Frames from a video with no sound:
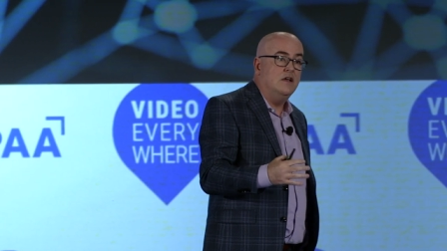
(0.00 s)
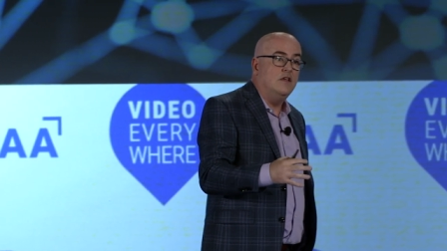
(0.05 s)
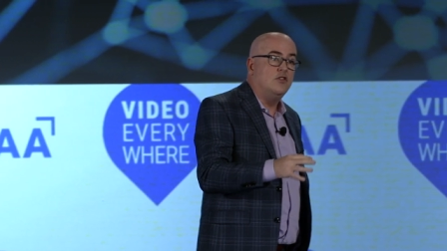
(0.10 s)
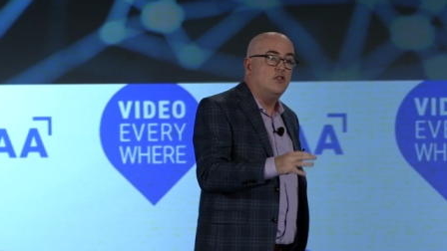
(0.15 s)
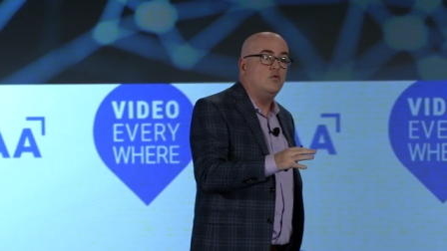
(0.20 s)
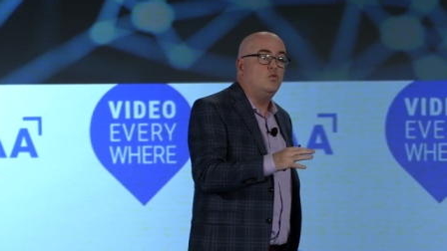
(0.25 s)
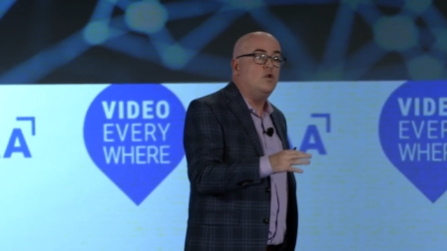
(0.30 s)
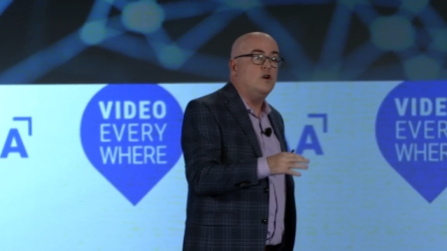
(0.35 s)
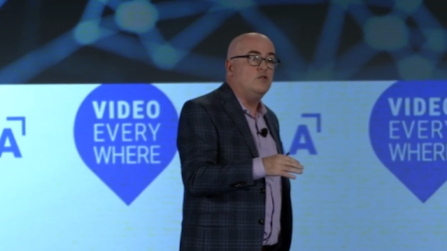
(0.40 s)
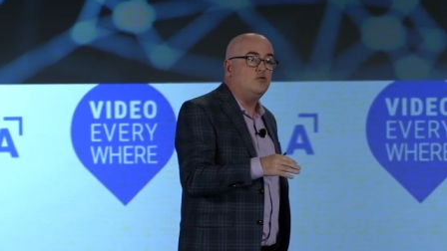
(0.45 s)

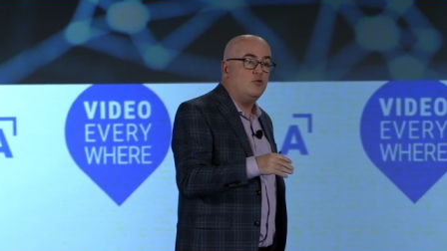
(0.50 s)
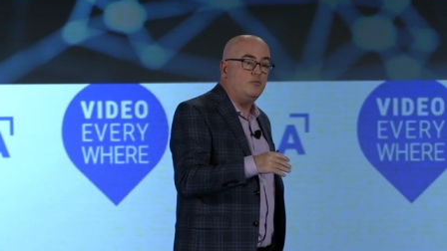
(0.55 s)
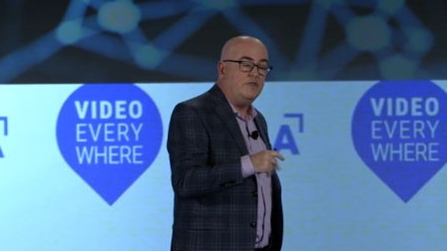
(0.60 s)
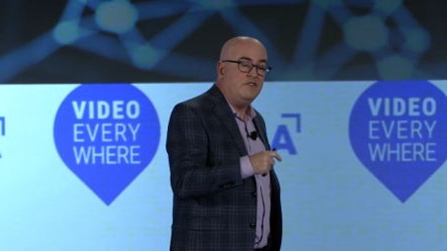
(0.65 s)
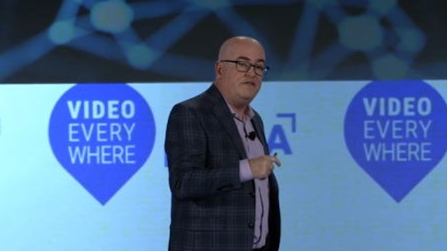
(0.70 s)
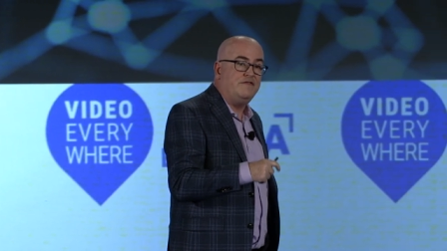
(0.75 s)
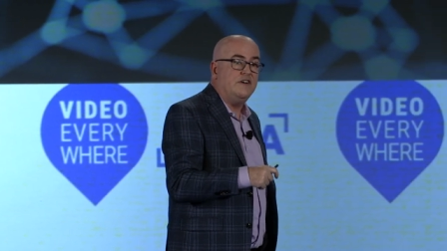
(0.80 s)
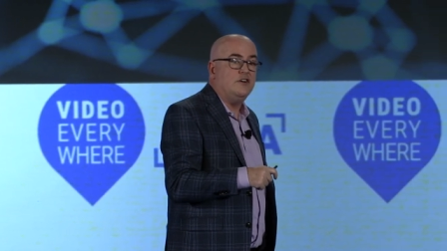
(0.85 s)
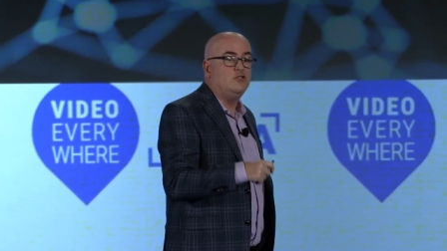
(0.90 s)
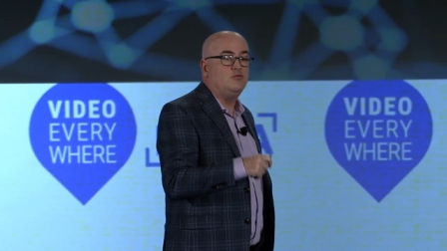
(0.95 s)
the world will be
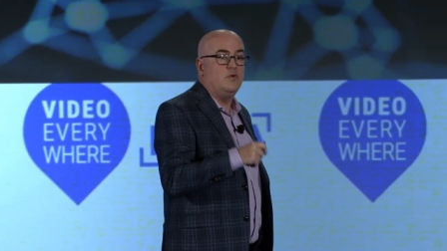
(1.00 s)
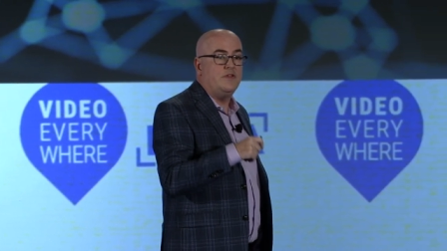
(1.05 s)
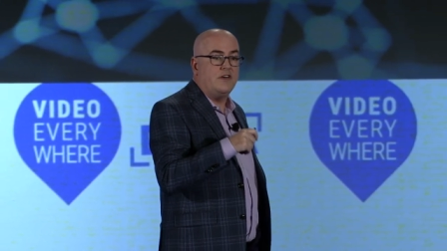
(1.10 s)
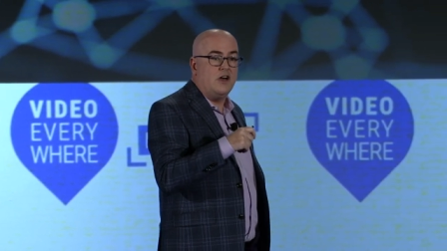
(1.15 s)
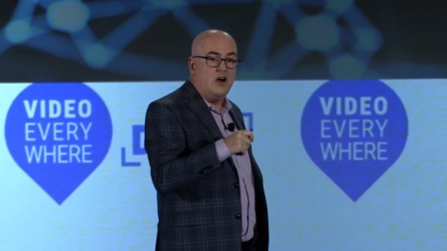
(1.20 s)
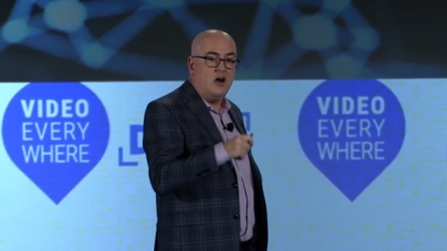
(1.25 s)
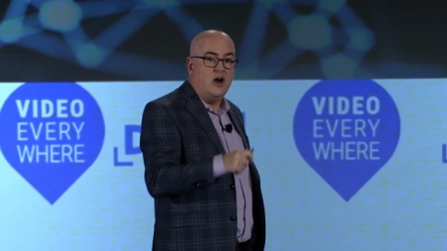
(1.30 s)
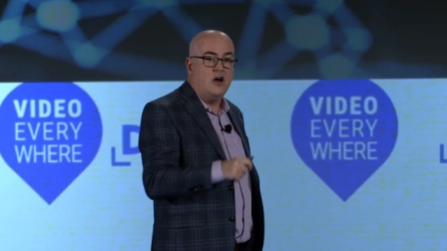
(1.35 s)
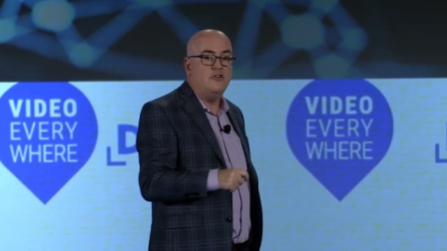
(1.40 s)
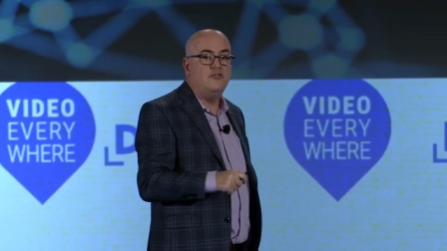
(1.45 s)
filled with
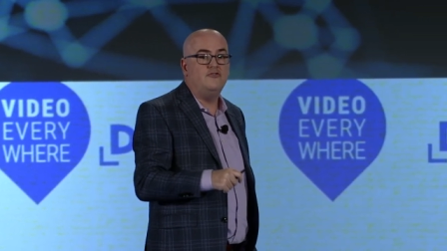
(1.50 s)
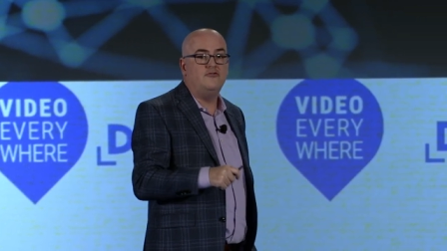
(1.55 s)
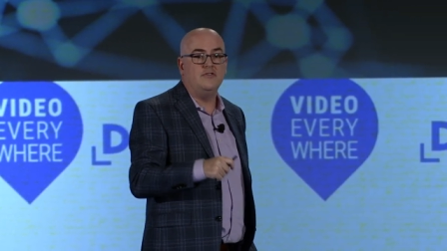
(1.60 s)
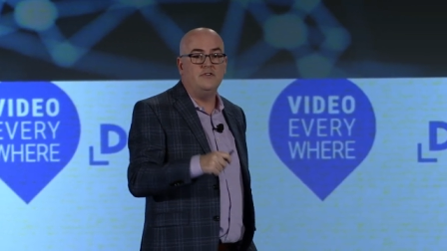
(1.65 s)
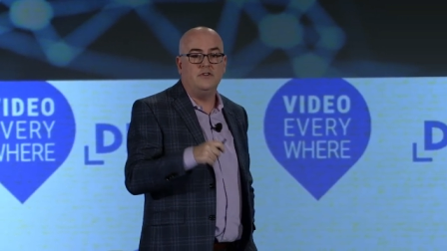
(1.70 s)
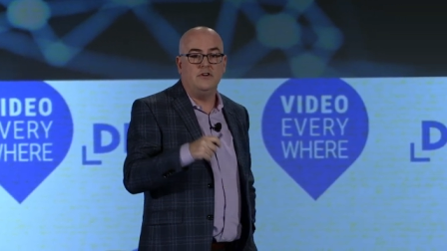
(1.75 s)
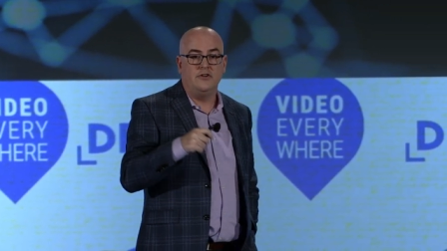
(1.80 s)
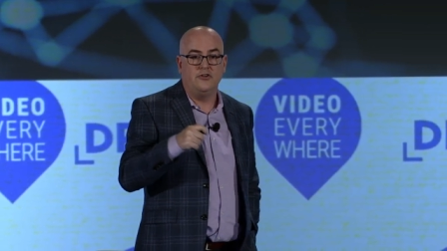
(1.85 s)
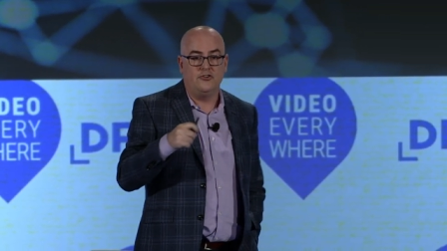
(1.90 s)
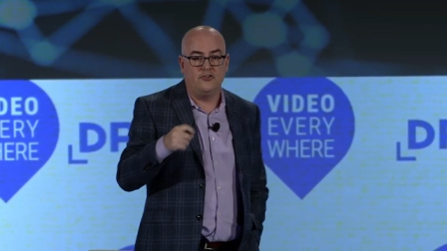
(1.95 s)

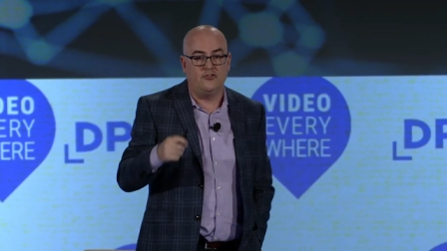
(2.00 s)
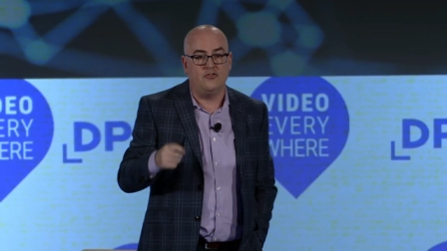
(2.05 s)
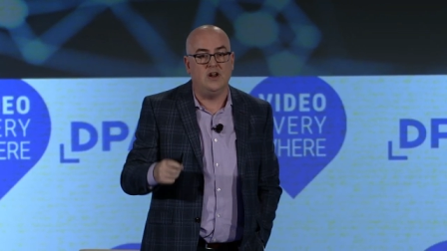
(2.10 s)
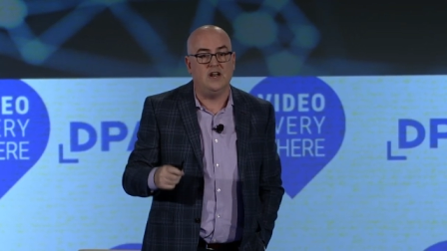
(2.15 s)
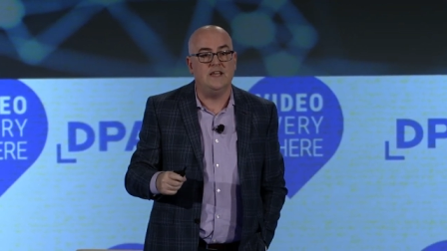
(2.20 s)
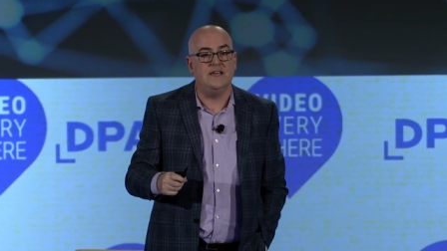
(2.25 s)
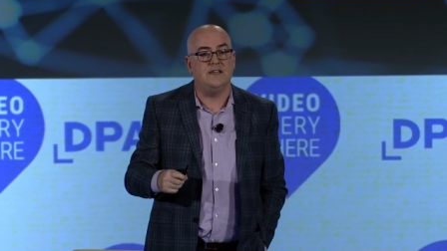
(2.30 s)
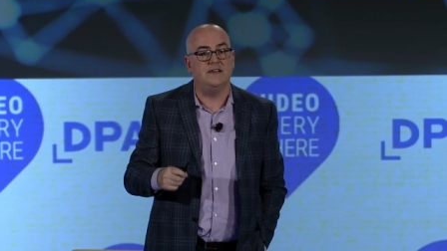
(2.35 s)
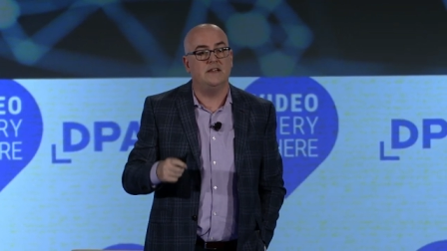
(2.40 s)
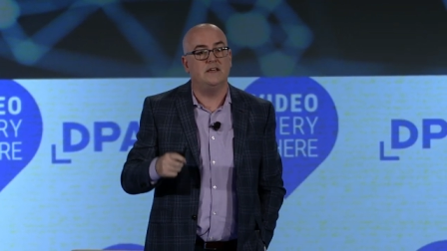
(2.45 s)
100
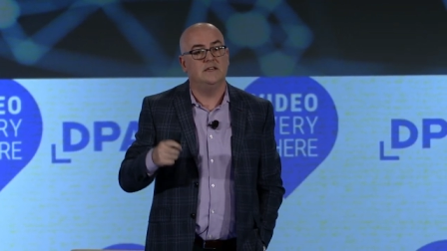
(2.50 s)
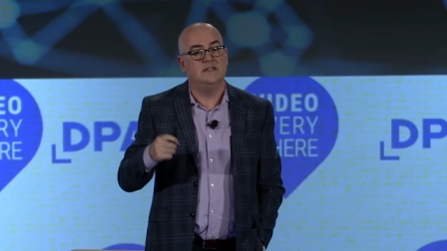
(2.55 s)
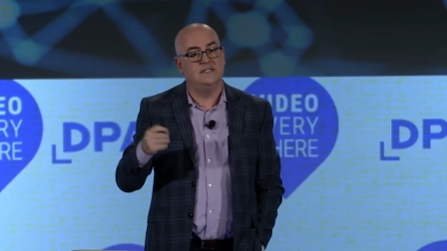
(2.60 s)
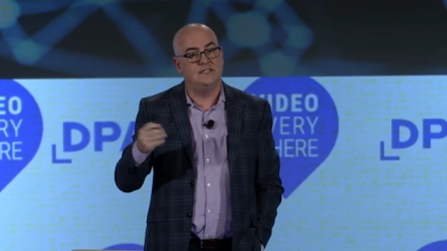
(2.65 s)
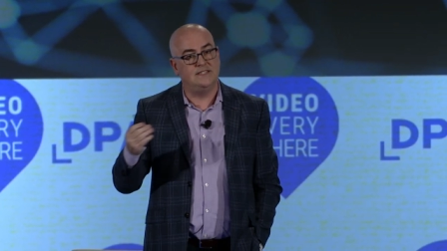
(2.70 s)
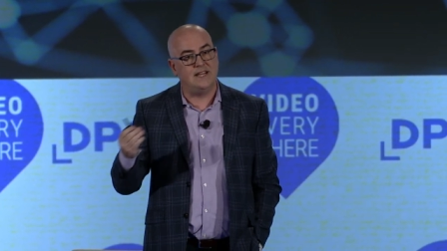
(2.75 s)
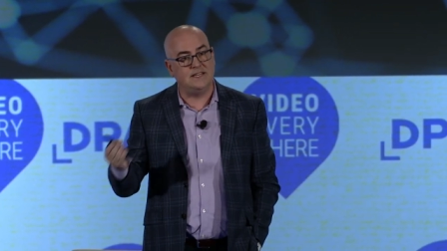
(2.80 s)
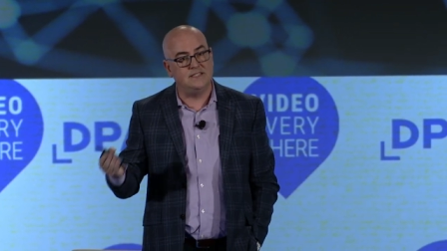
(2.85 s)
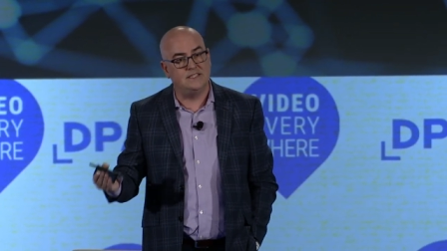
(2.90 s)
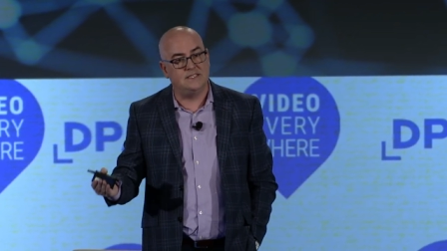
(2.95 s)
trillion
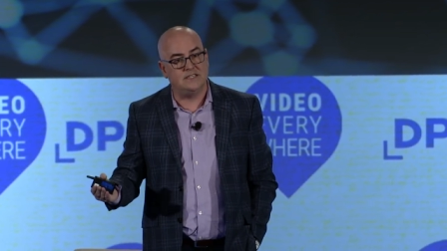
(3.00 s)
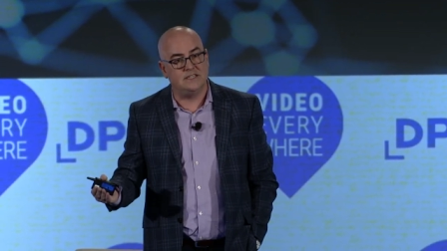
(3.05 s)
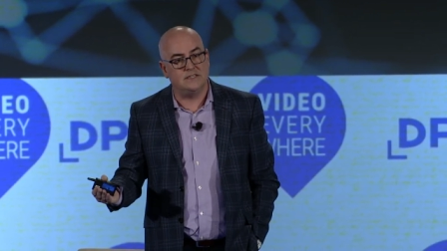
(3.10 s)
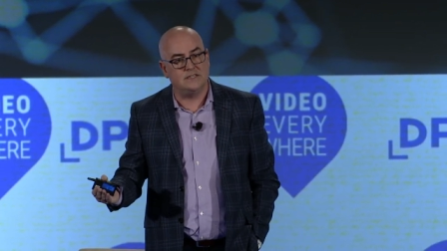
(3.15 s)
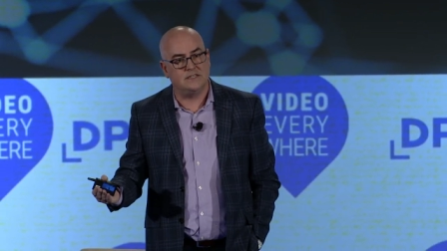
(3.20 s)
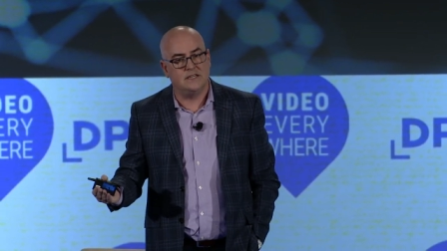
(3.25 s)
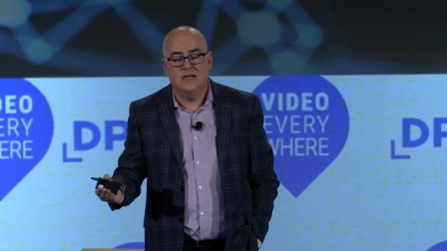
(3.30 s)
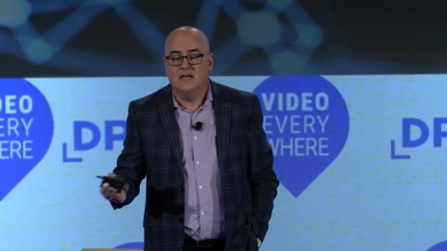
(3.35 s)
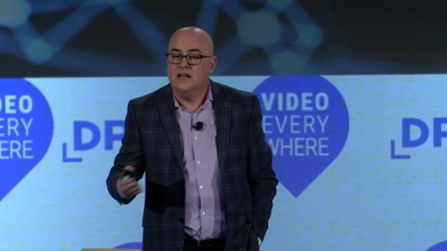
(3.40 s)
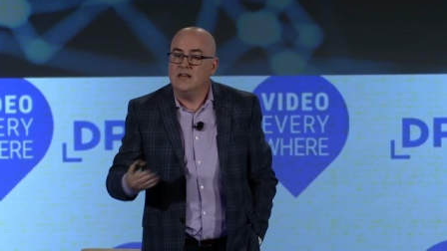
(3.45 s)
sensors.